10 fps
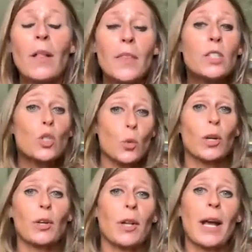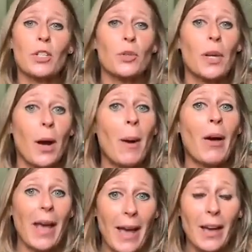This is where you can actually come
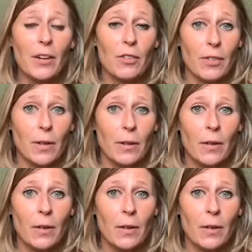out ahead of it.